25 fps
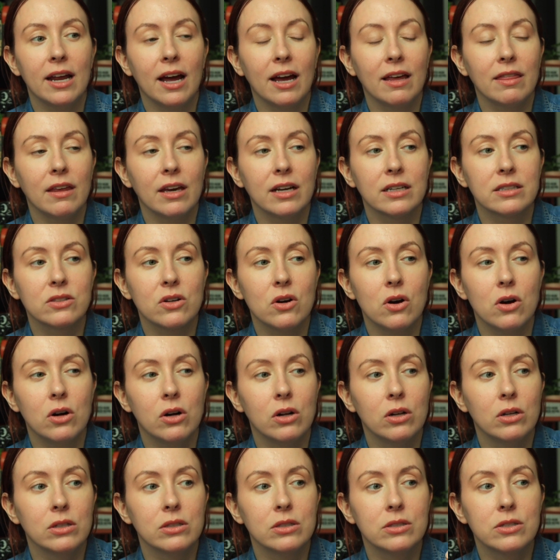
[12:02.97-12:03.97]
I think it's
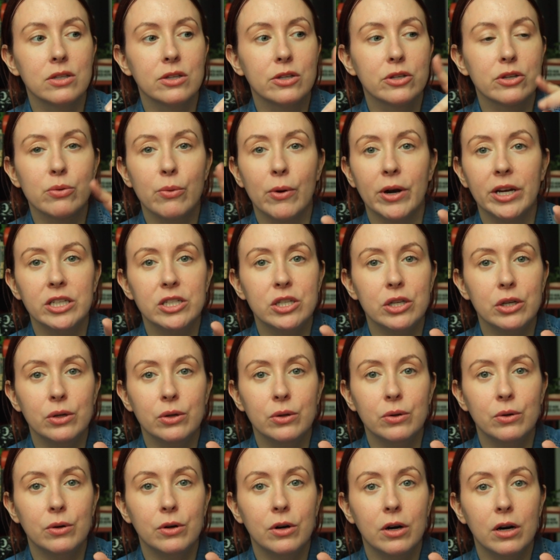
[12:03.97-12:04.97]
called The
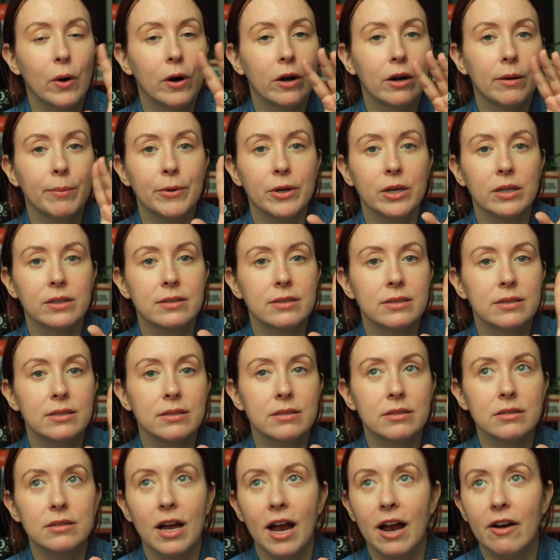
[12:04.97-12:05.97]
22 Horror
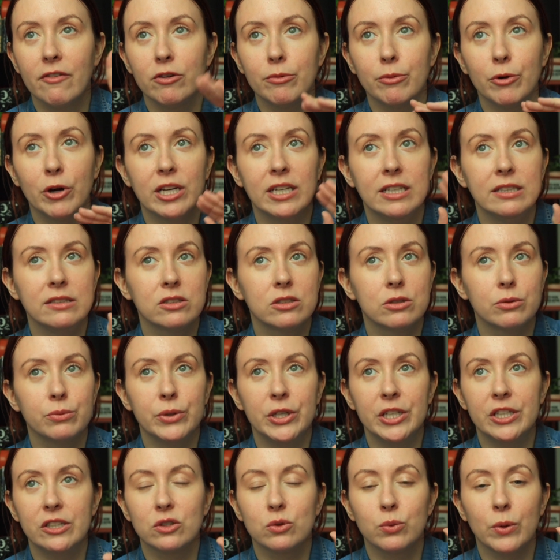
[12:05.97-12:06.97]
Books Everyone Needs to
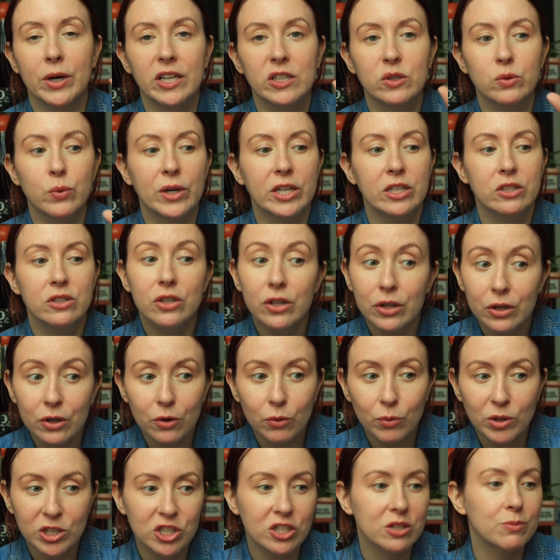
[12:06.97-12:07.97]
Read in
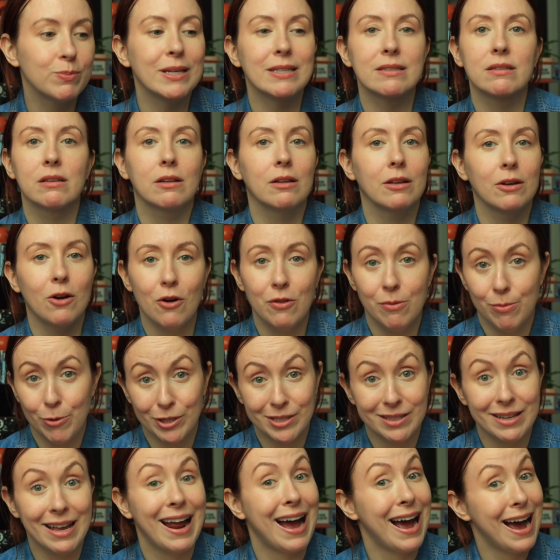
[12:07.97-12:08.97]
2022, which is basically all the
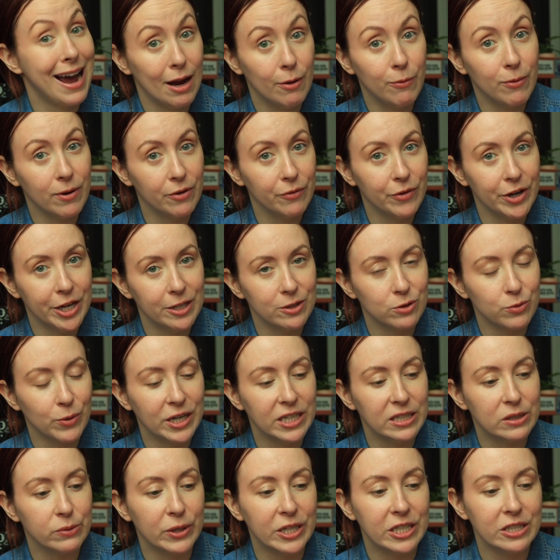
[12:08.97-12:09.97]
books that I want to read in
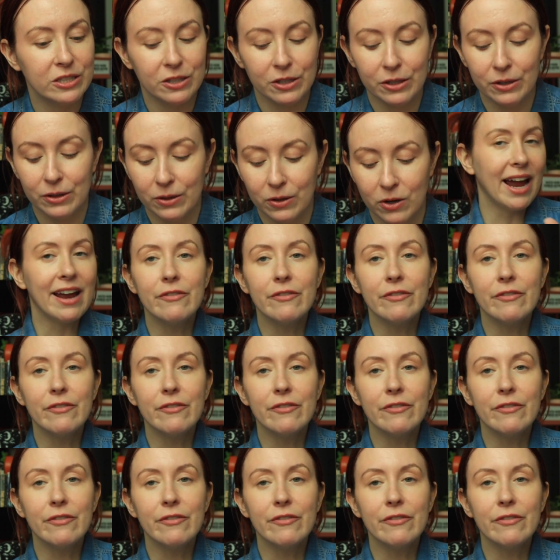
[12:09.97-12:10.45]
2022.